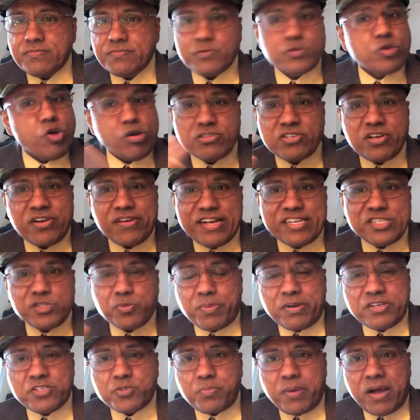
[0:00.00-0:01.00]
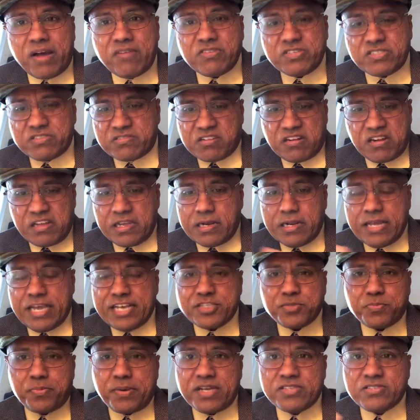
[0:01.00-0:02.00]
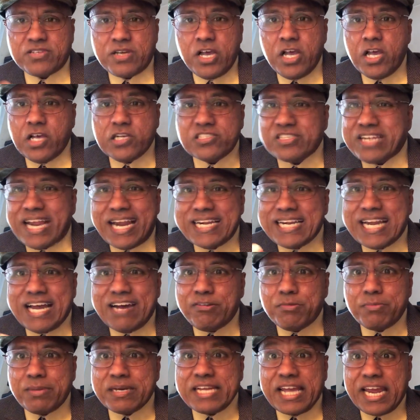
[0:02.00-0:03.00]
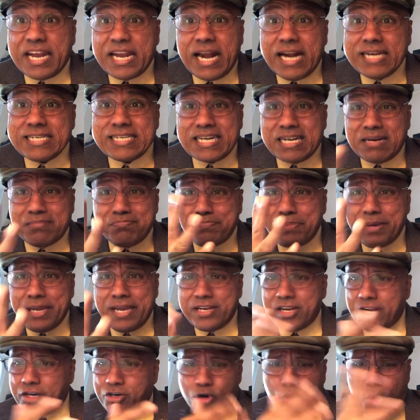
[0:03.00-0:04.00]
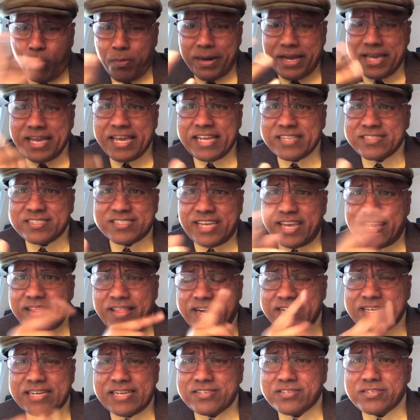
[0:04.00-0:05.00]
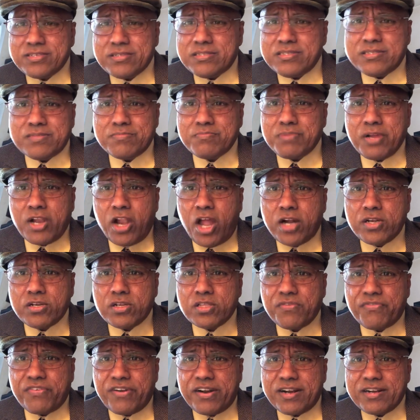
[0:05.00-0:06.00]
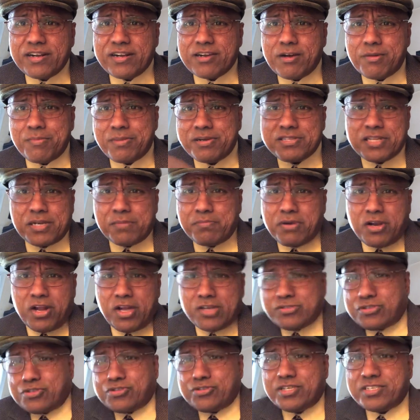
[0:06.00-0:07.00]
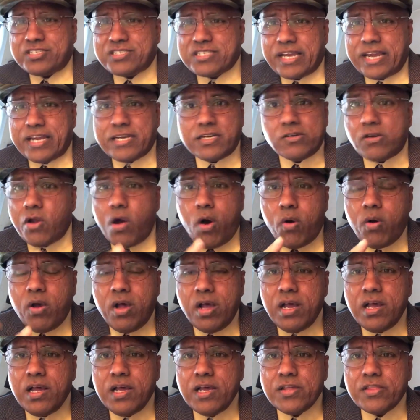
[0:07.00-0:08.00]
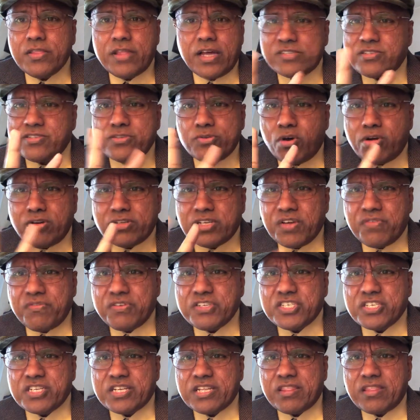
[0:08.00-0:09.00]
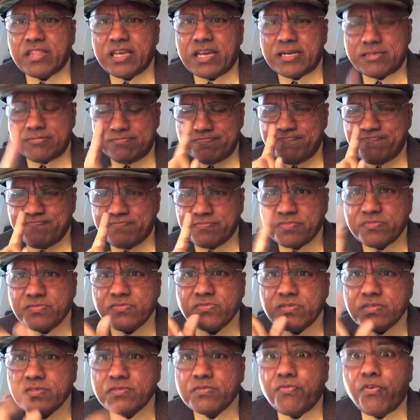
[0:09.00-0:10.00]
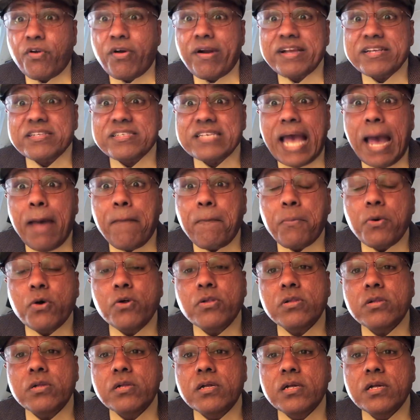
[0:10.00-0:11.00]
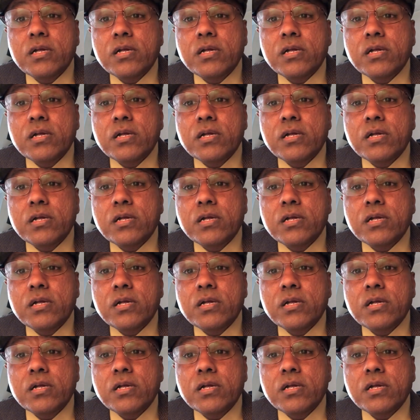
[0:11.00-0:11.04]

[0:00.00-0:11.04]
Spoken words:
Those are expressed powers, clearly expressed. State government cannot compete, or nobody can say that doesn't belong to the federal government, that belongs to the state. No, that's no division in there. For example,